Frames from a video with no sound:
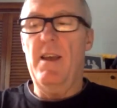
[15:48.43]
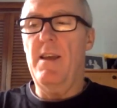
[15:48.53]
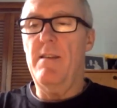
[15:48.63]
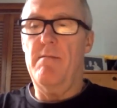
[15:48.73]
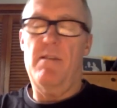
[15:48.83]

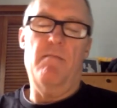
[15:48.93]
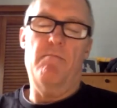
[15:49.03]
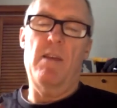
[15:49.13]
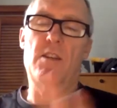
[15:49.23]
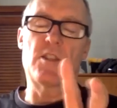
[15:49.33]
And
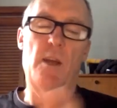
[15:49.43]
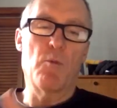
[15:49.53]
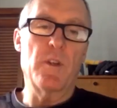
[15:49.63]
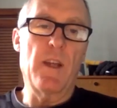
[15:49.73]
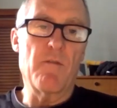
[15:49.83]
actually I
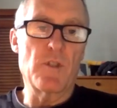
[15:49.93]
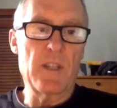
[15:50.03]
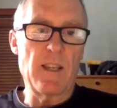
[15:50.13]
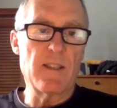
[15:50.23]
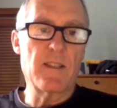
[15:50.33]
would never
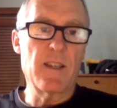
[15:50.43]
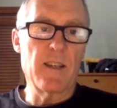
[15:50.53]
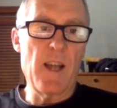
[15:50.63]
say sing it.